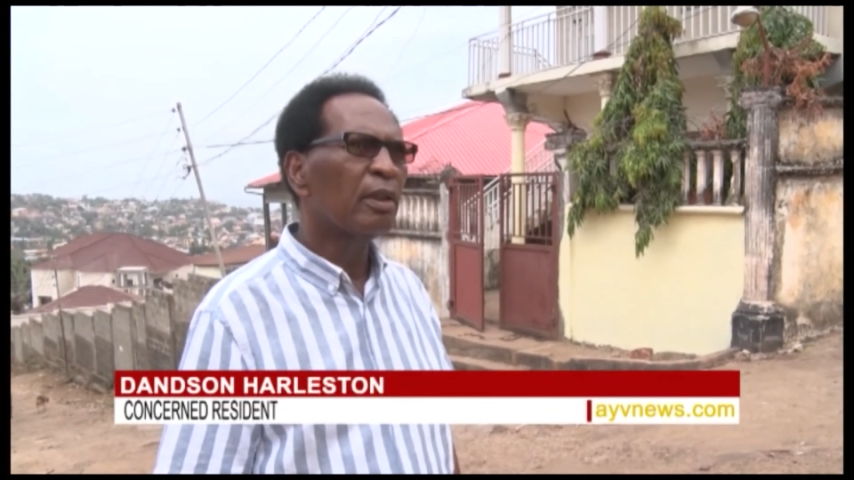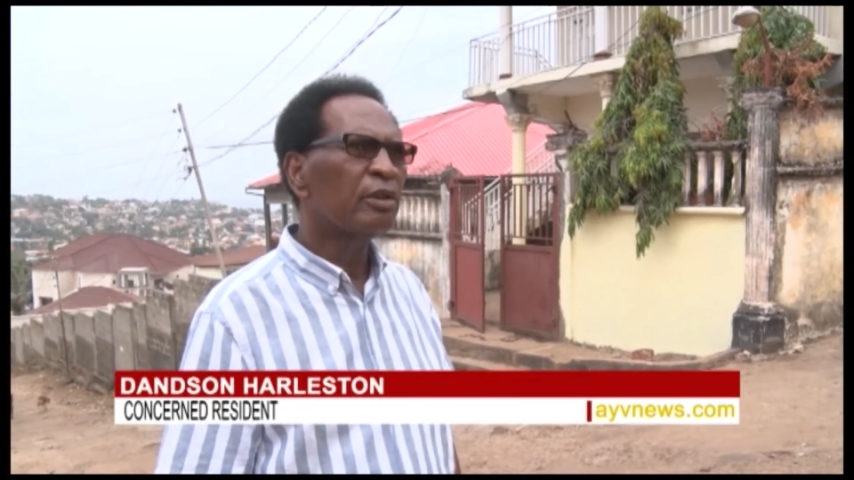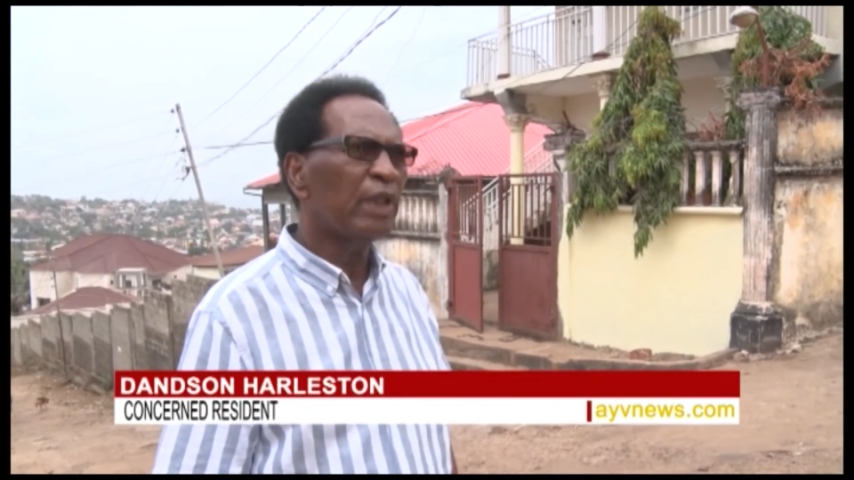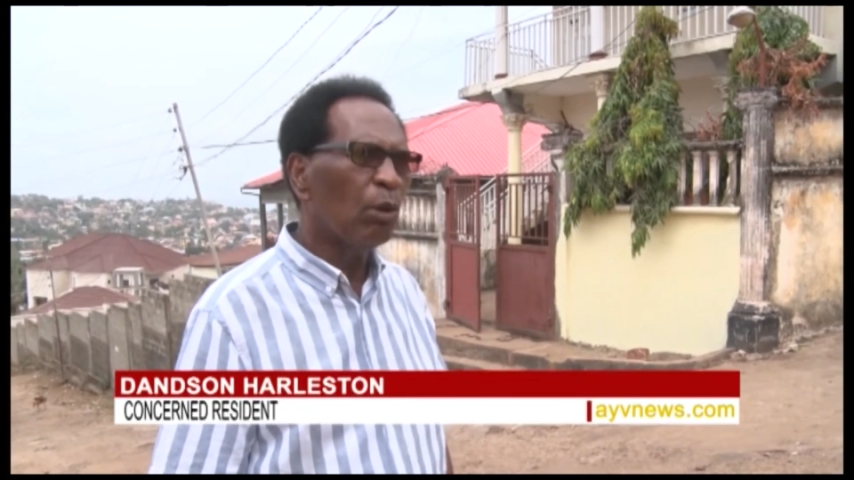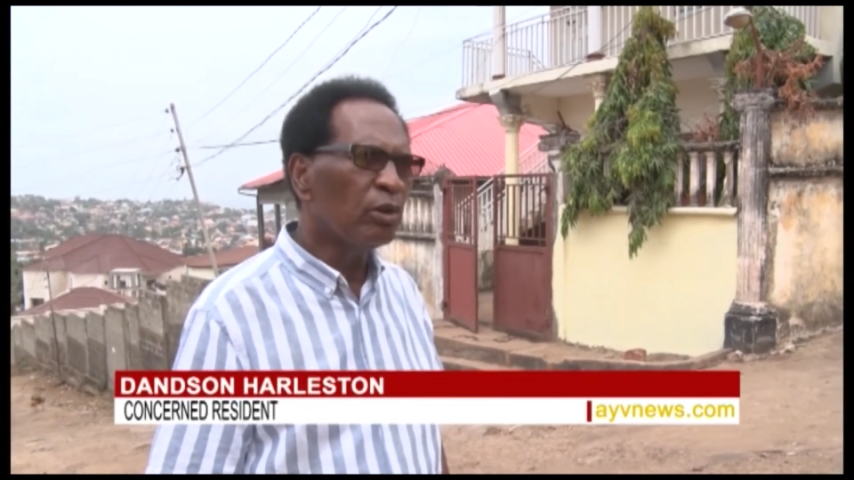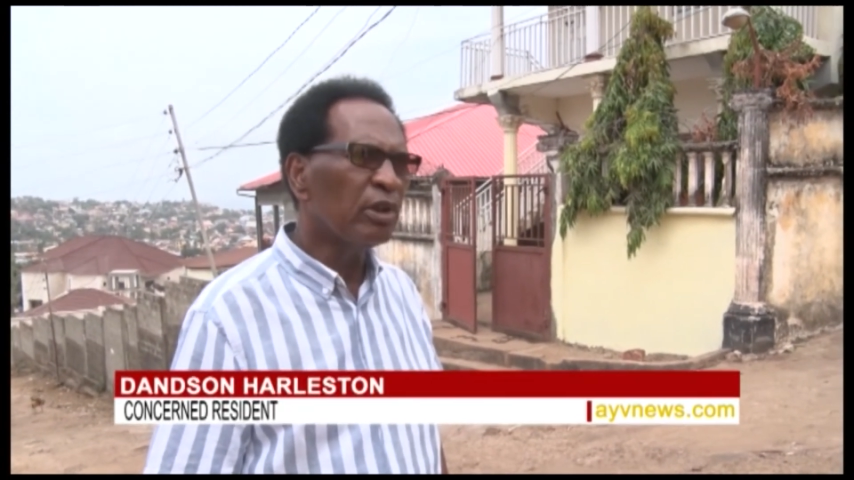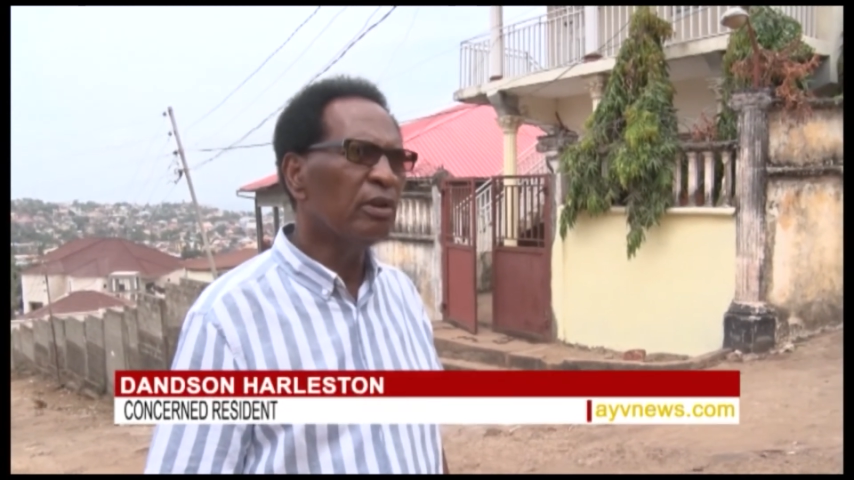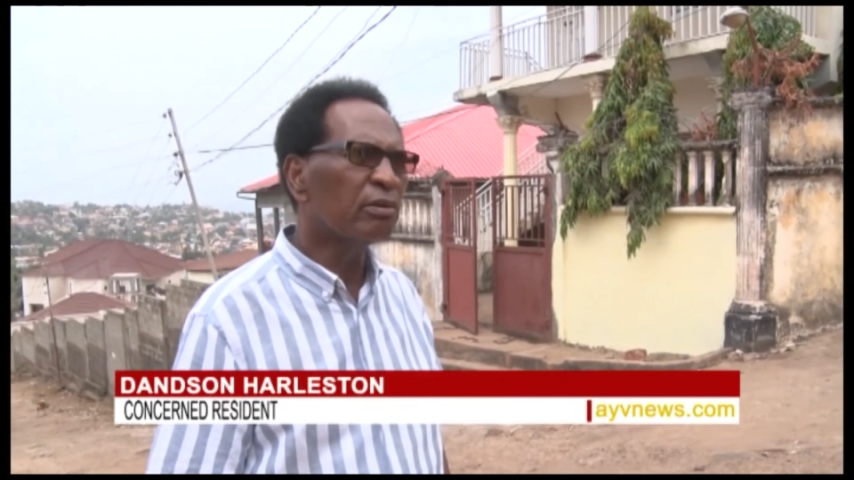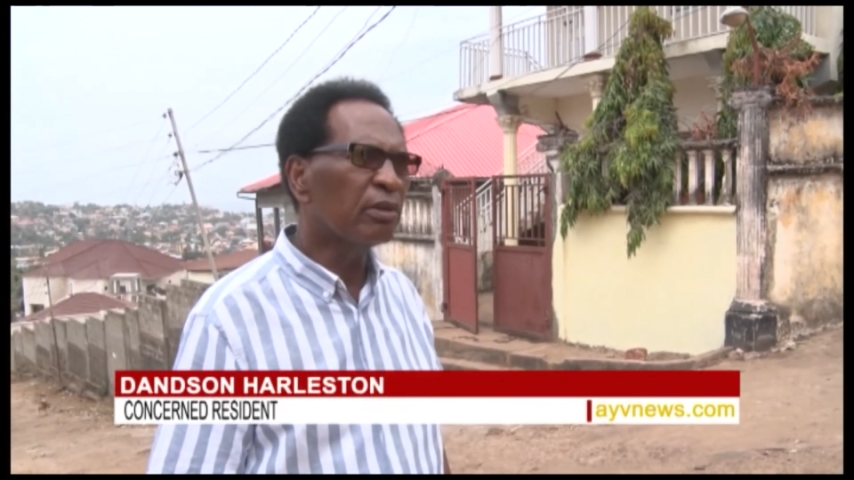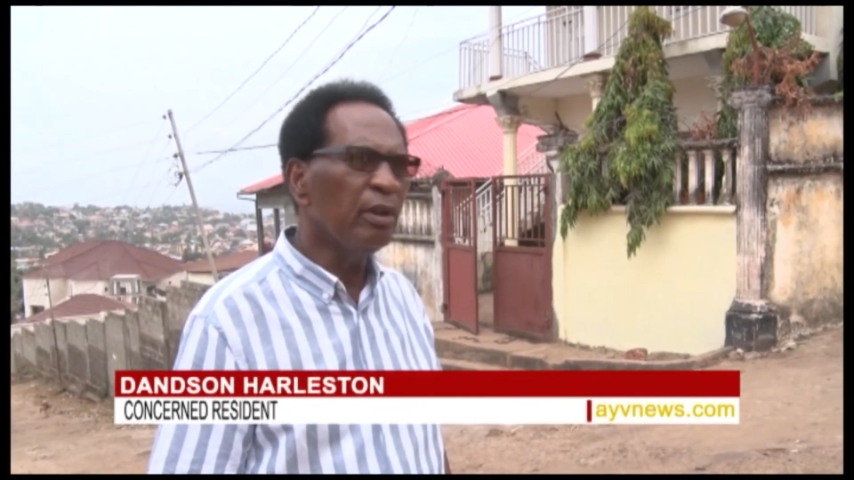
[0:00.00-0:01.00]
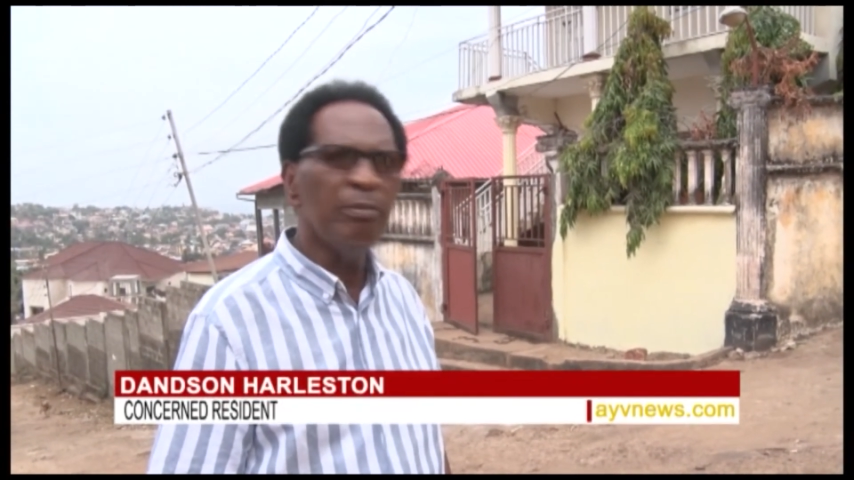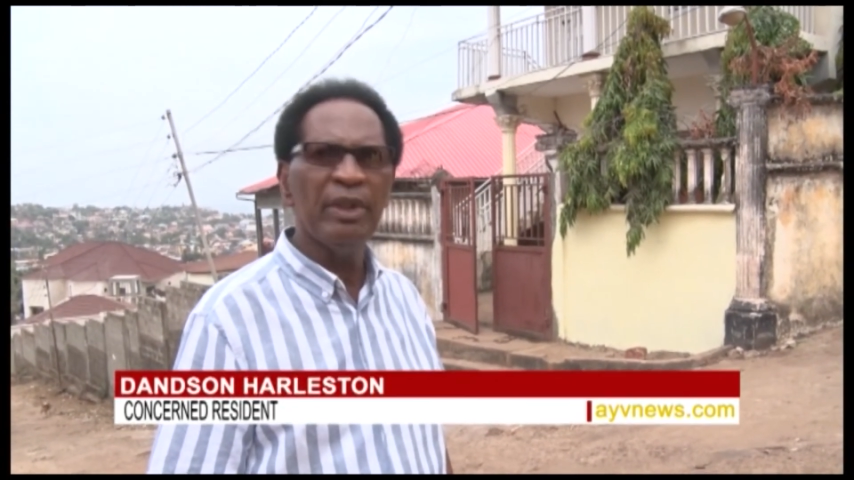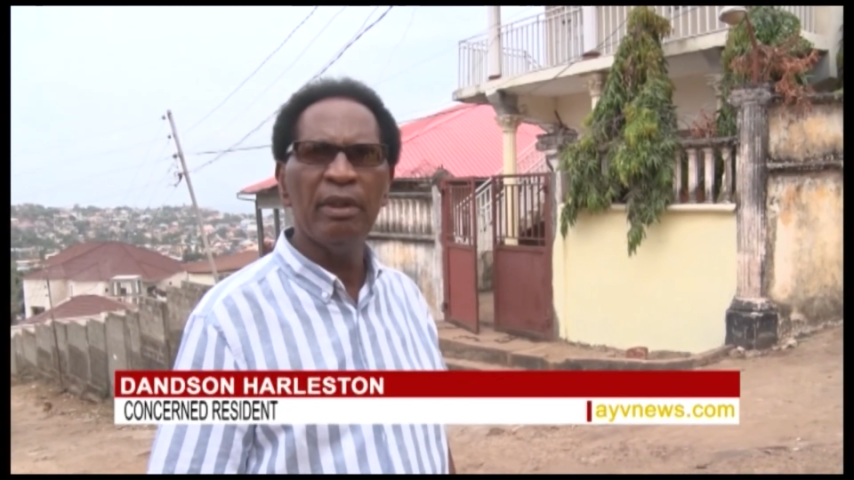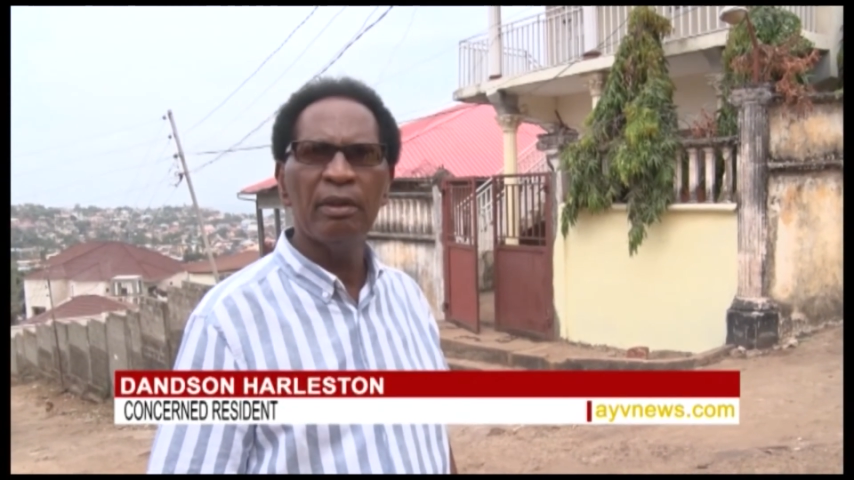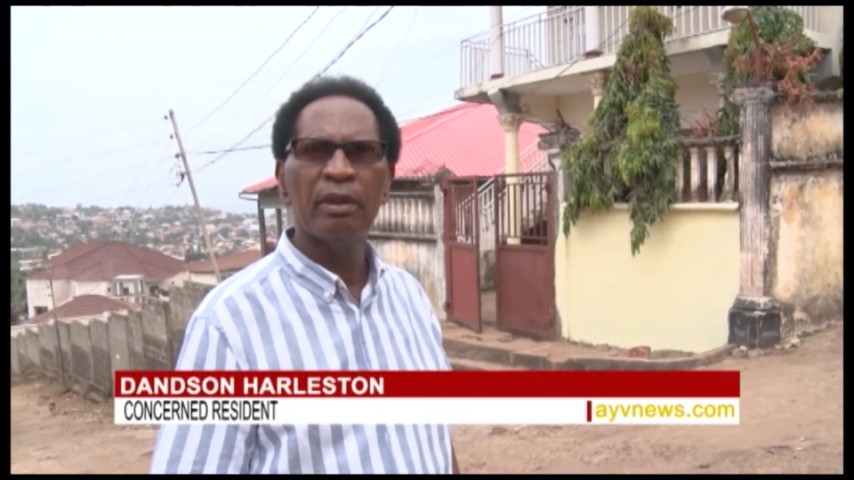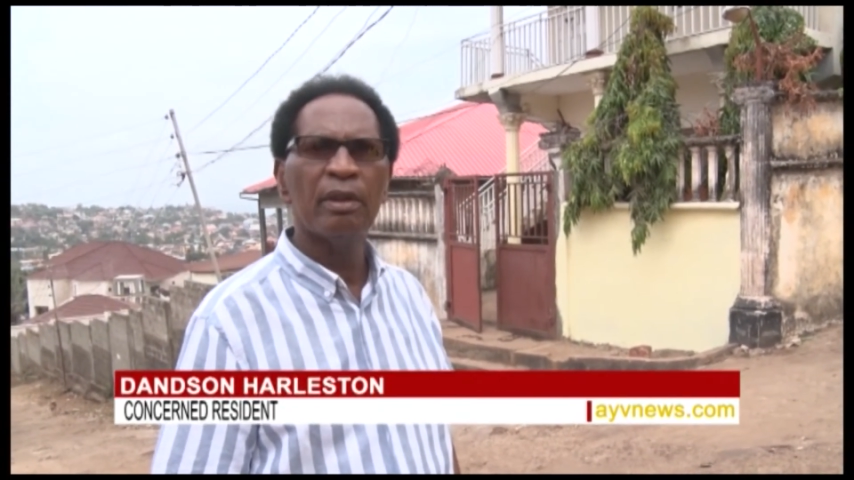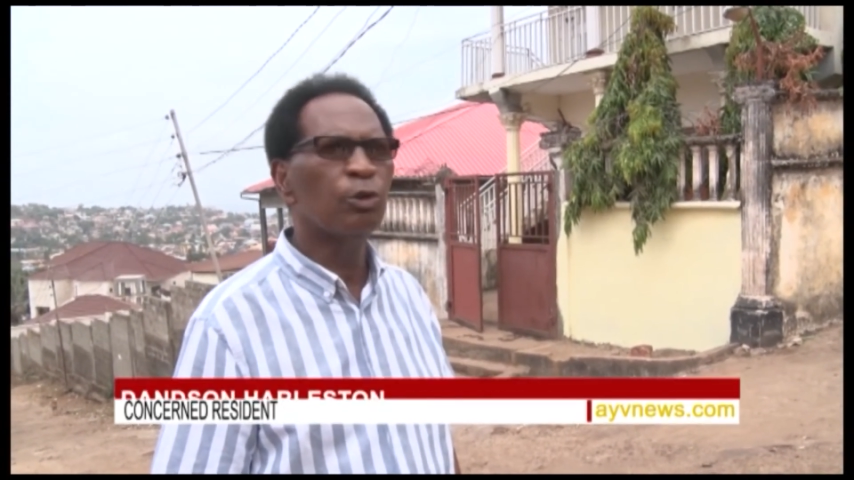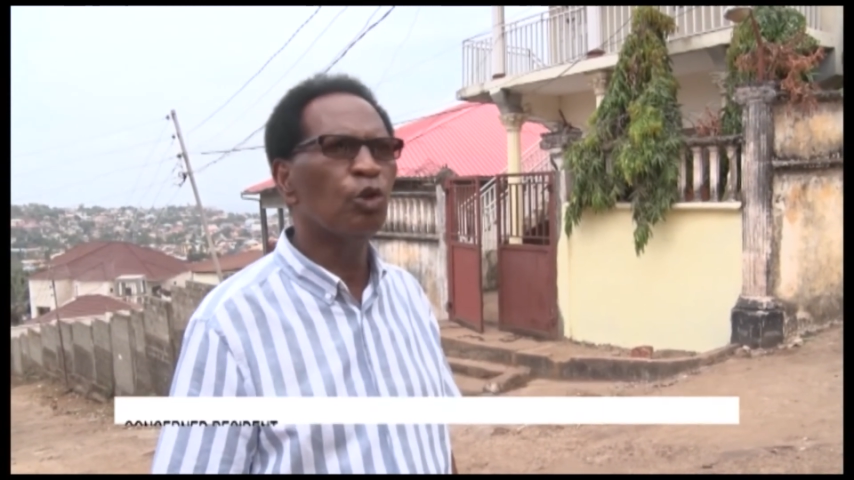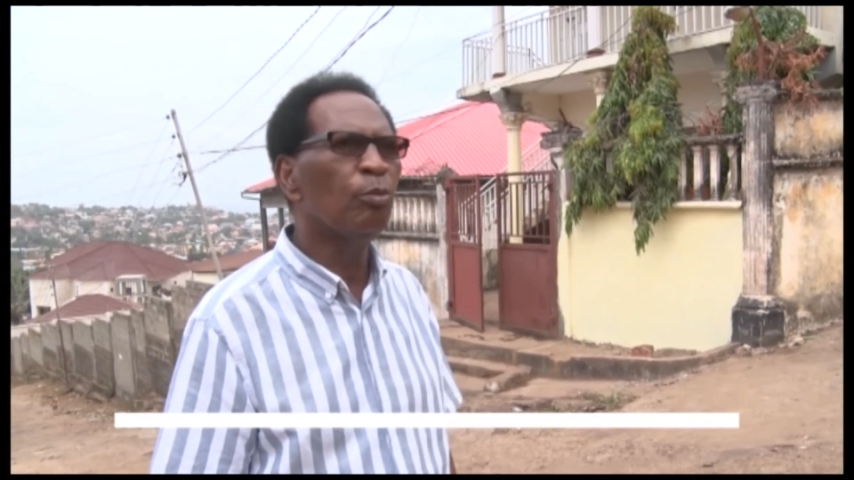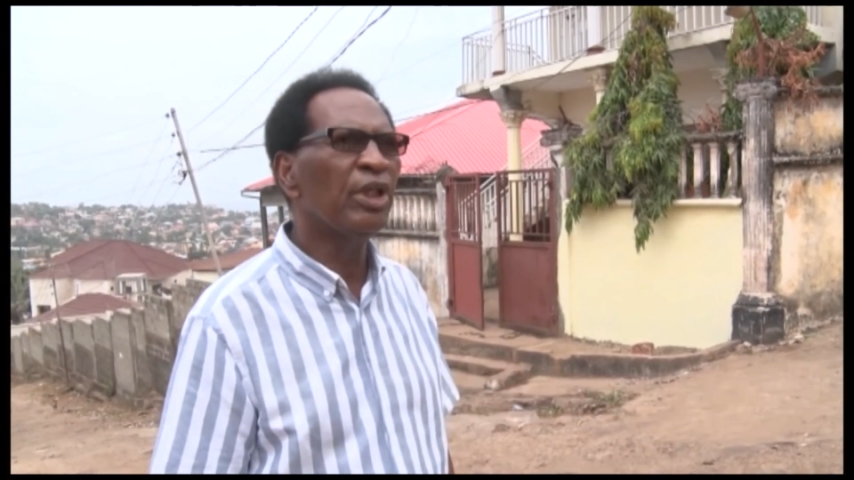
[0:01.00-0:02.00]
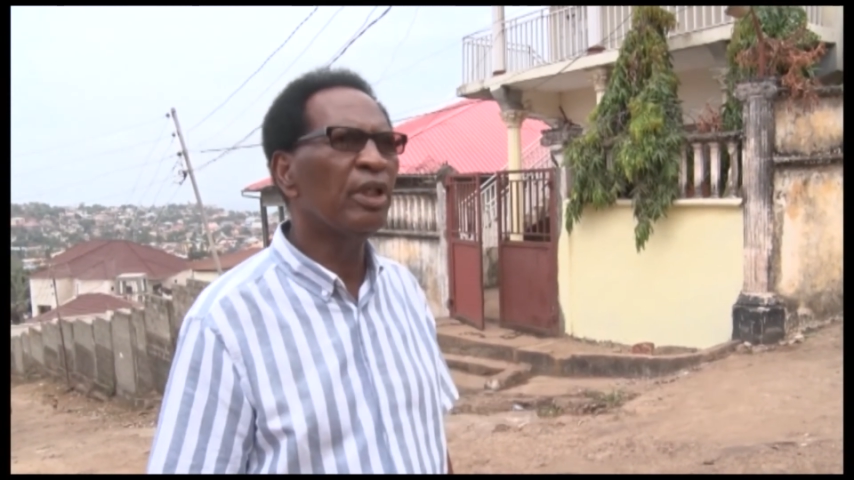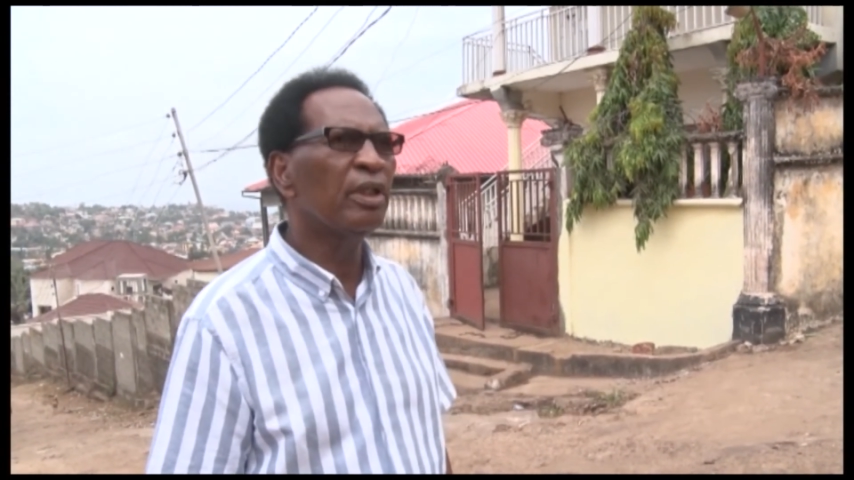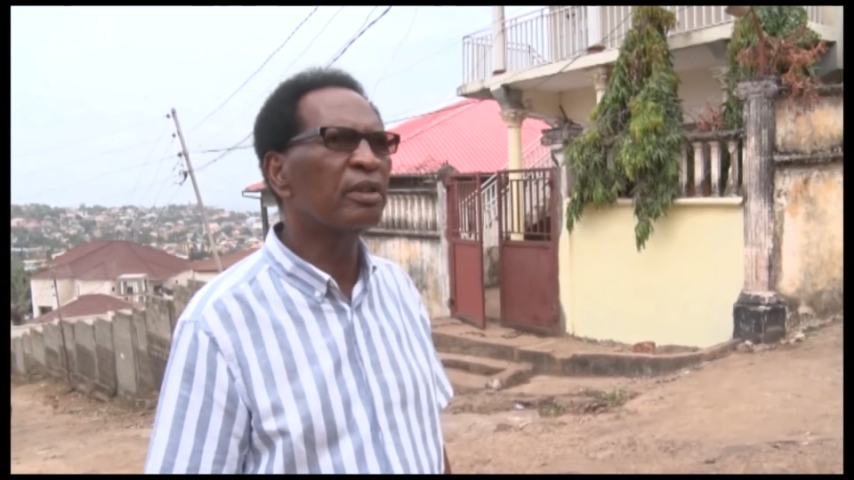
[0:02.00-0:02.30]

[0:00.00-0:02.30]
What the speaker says: shouting, screaming, shouldn't be in this